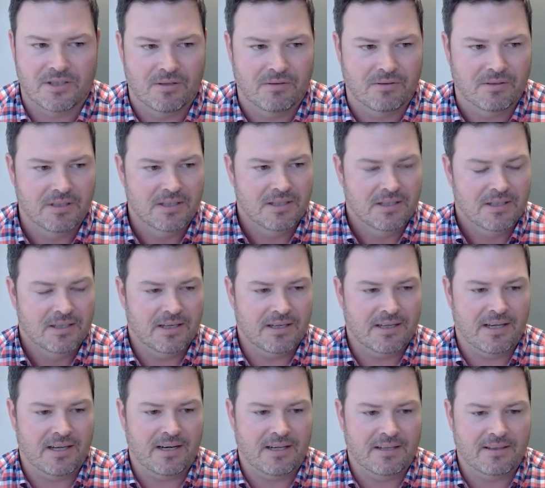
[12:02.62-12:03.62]
so
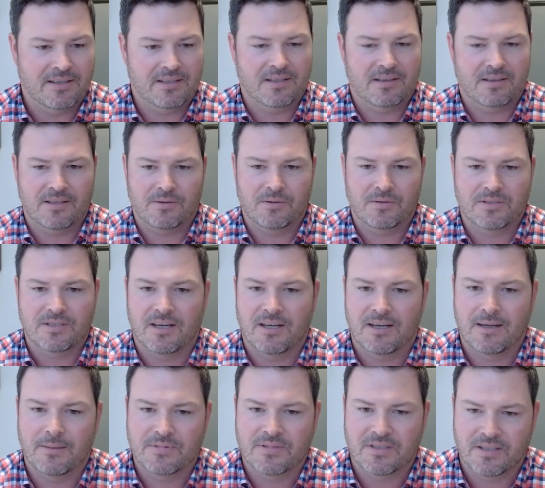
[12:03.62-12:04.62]
again, I think there are
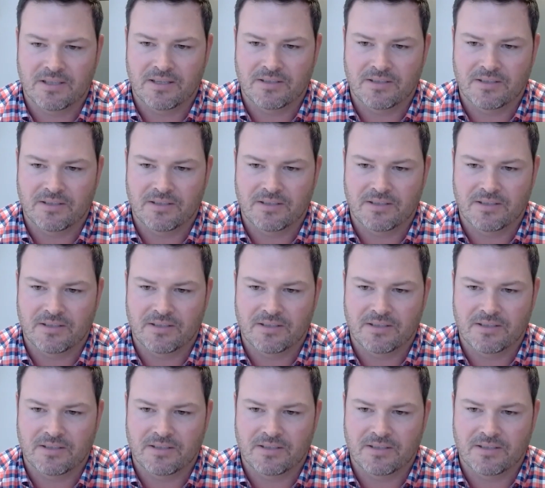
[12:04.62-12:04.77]
times